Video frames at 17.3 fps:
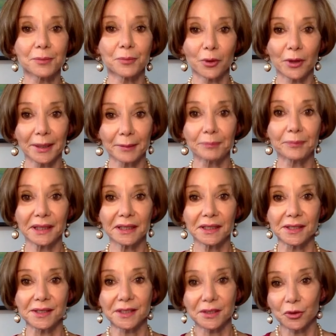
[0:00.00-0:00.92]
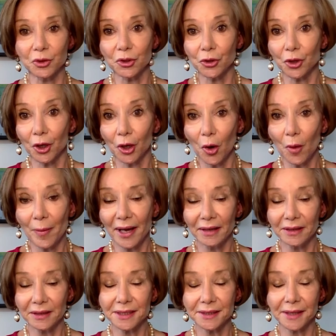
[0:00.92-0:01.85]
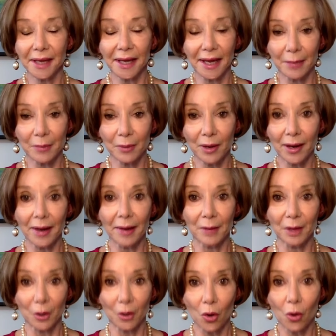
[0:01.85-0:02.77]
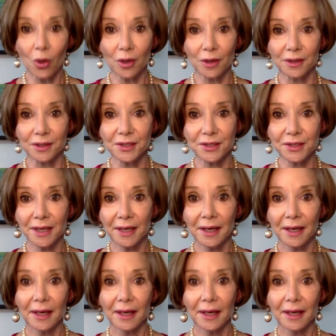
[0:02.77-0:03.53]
to bring peace. You can go back to the Abraham Accords.